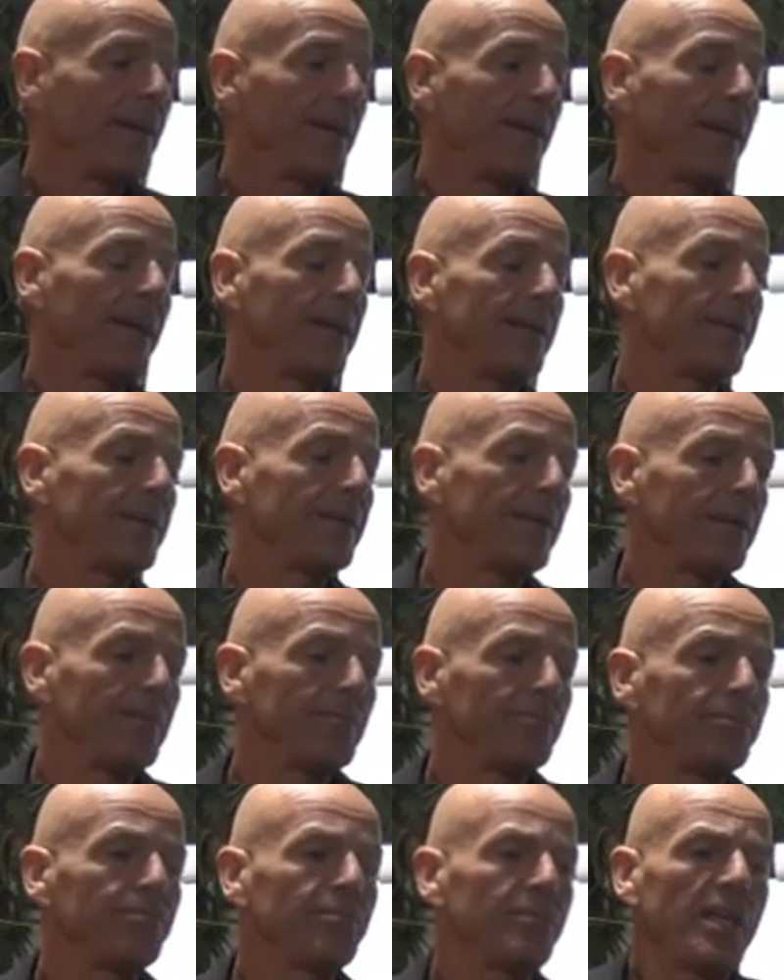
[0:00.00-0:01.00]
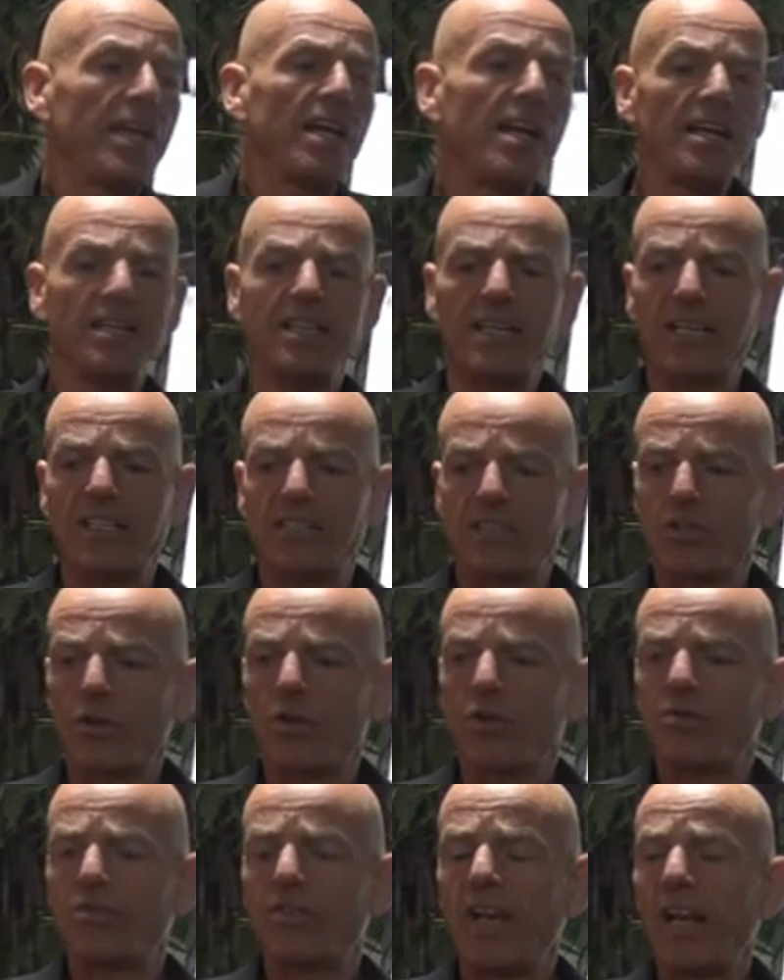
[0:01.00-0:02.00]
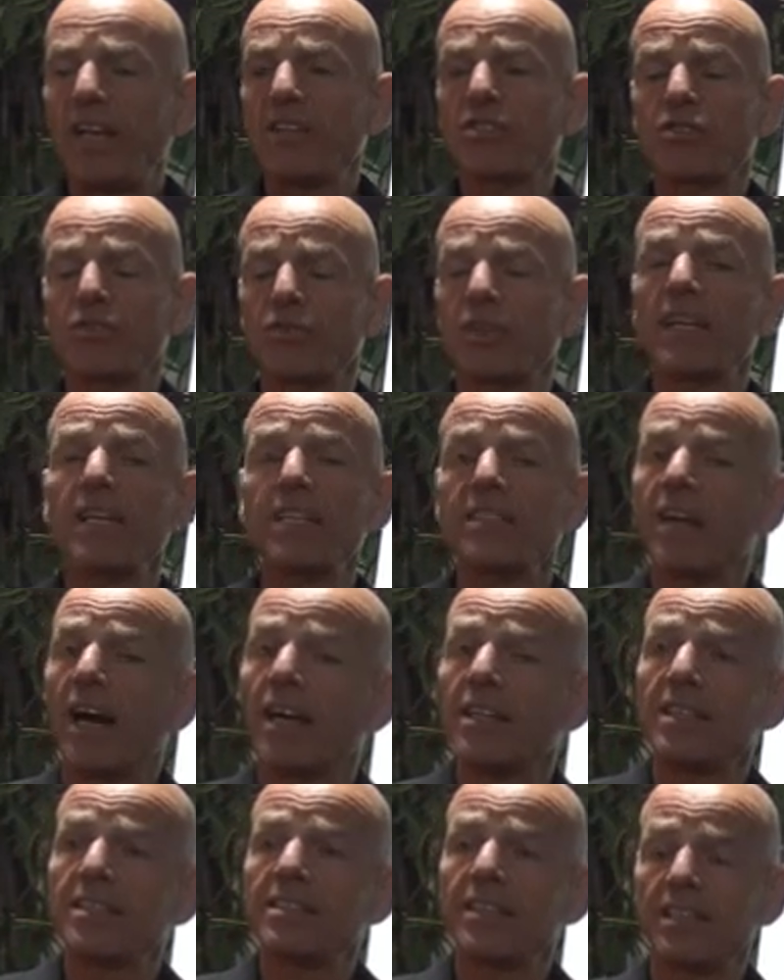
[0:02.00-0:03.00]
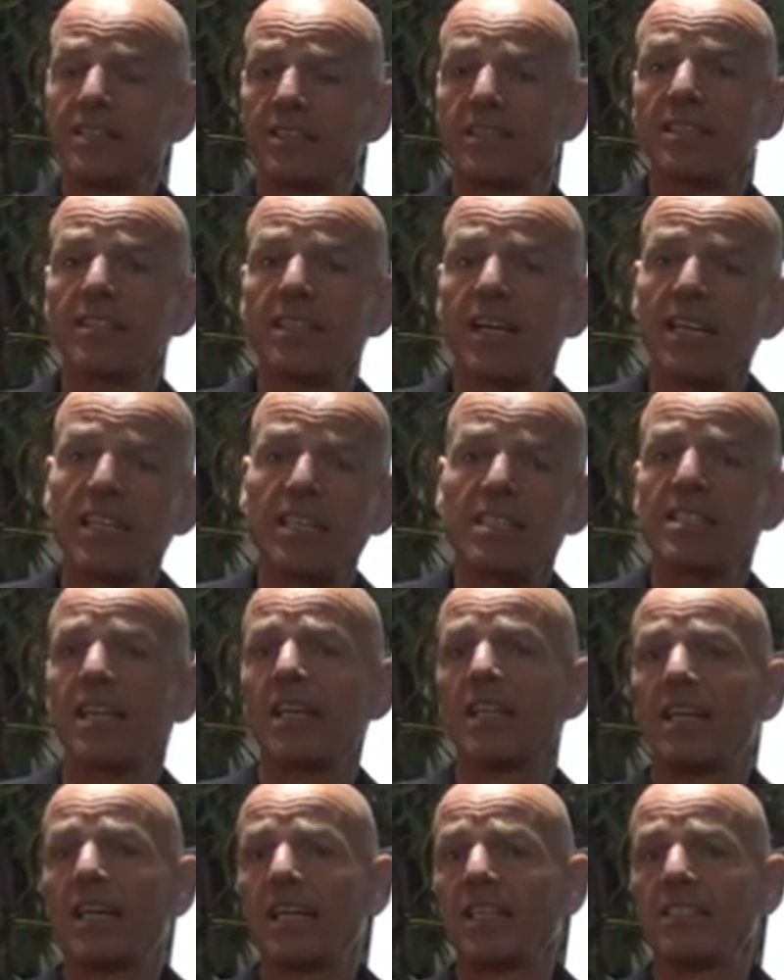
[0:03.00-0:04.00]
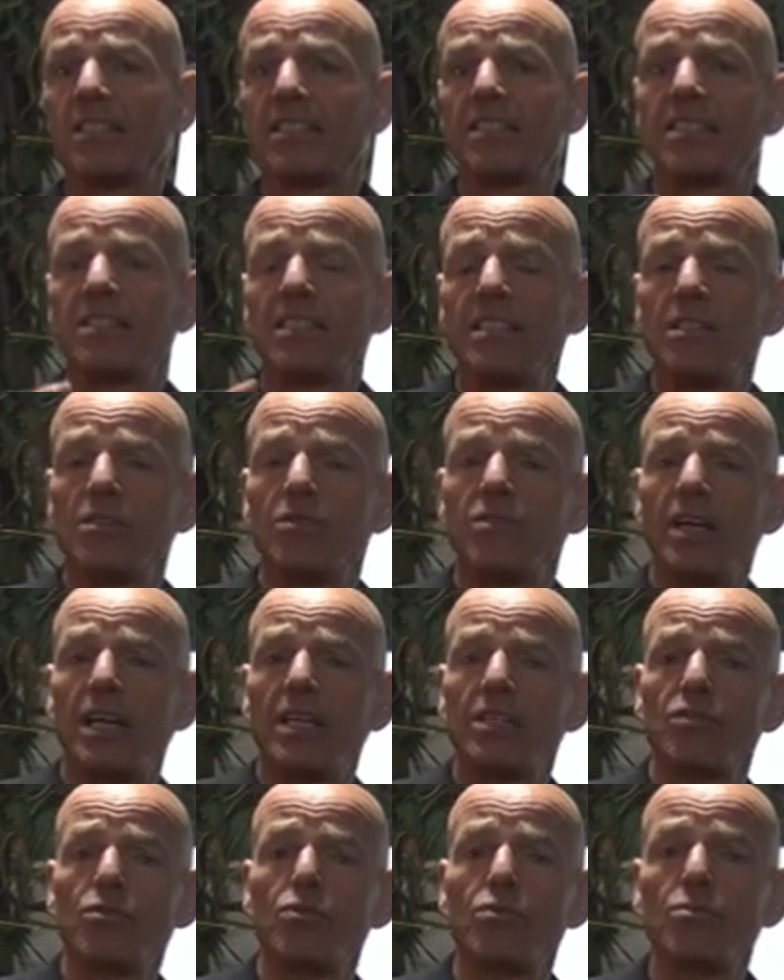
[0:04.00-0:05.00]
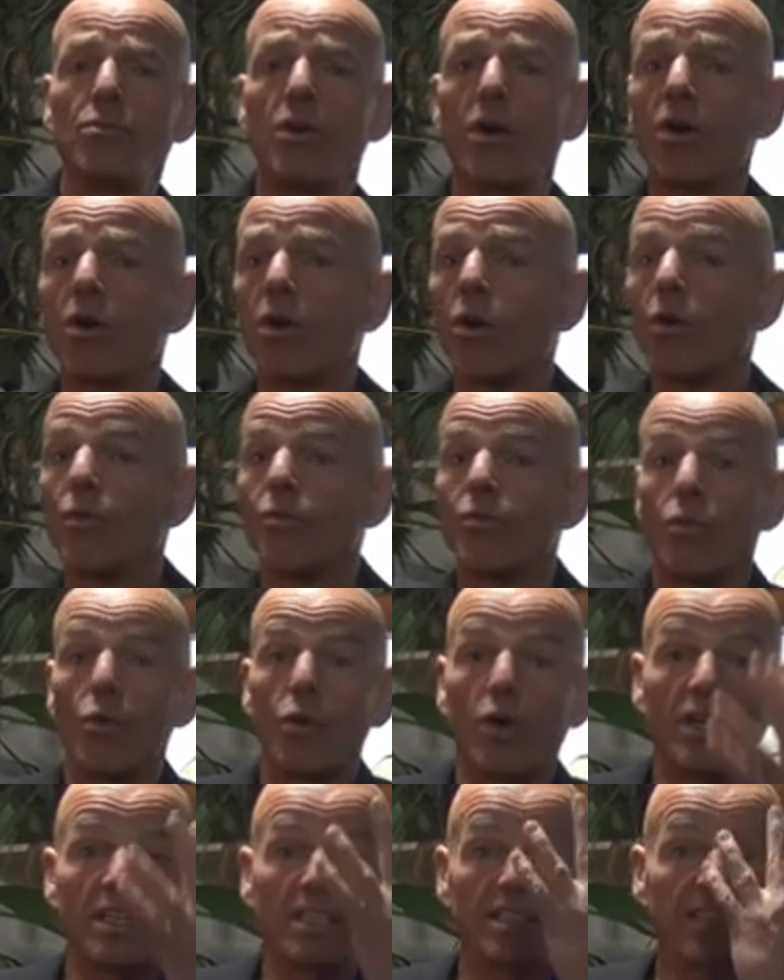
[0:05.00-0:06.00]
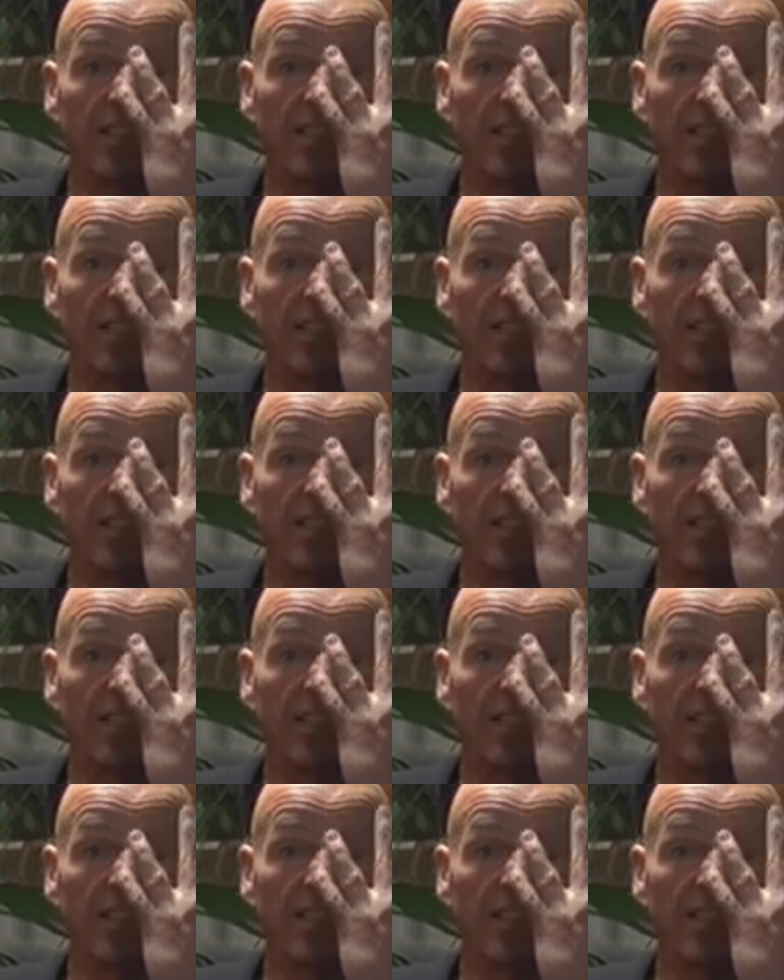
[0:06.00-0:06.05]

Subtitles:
And yeah, guys, so day 3 done and dusted, guys, and I see you guys tomorrow for